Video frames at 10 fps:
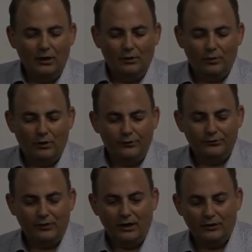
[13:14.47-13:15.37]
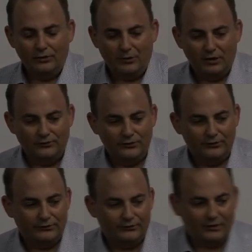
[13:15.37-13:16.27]
we also had the
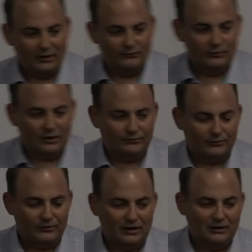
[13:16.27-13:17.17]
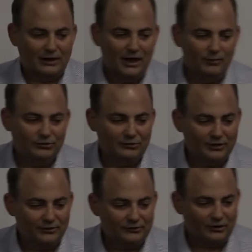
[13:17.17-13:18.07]
mindfulness to say a few days before the deadline, hey, we should
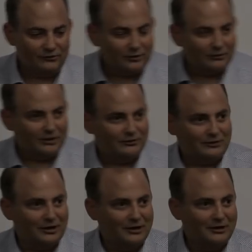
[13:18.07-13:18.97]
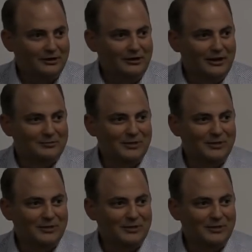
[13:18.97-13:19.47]
look at the judging criteria and